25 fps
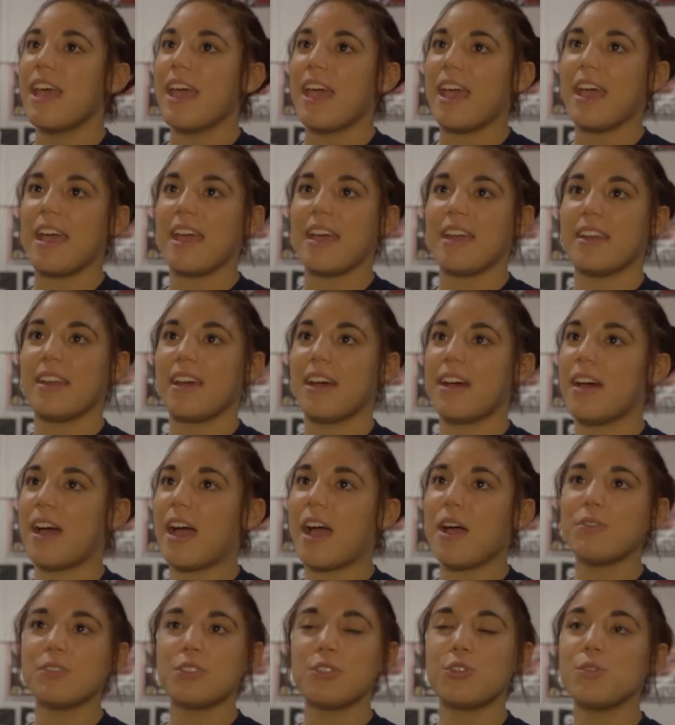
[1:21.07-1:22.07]
And uh,
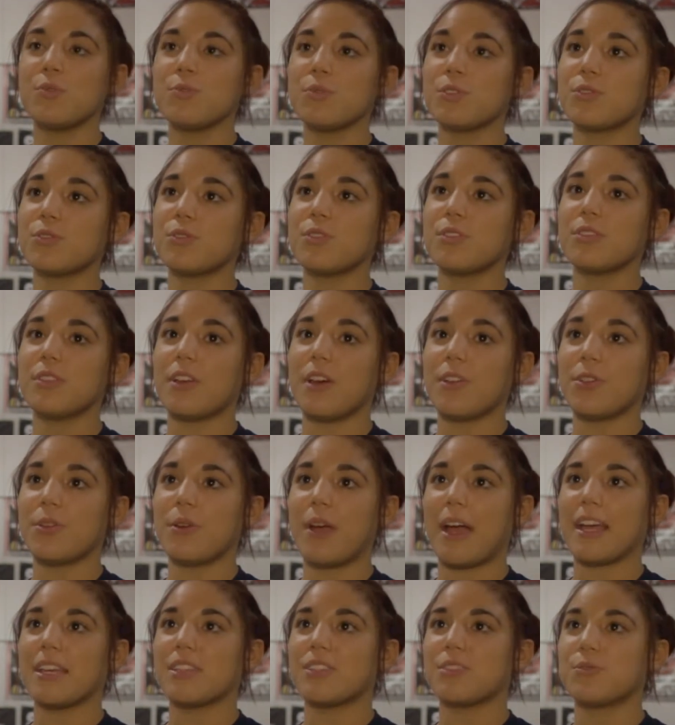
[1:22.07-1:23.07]
I was homeschooled all through
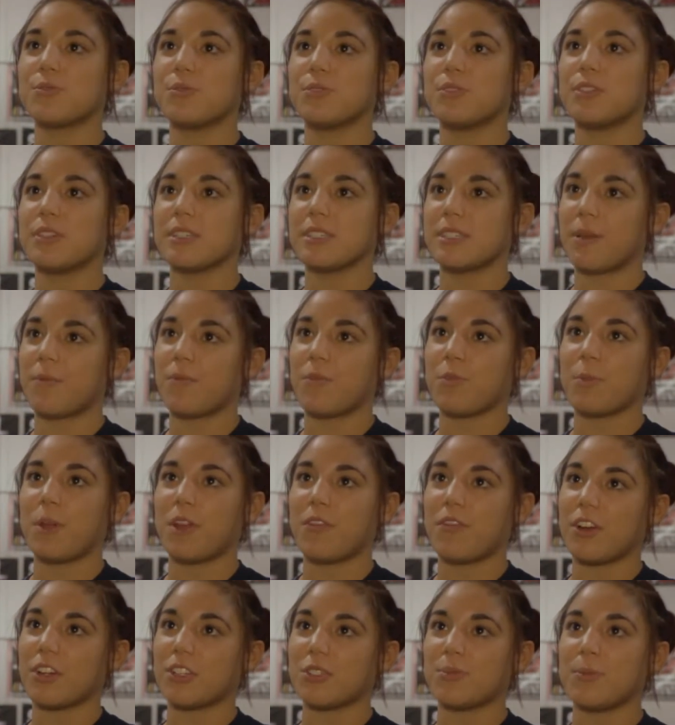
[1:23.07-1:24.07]
high school except for my
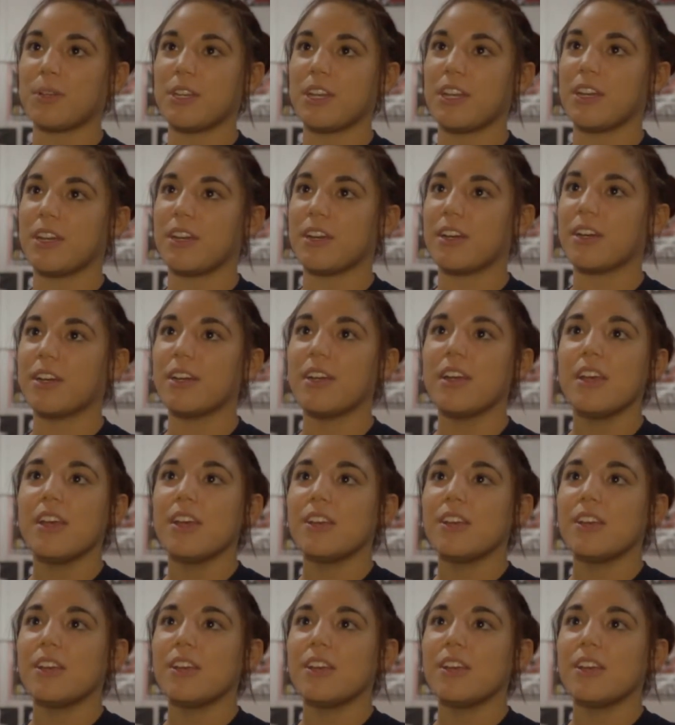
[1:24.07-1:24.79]
freshman year.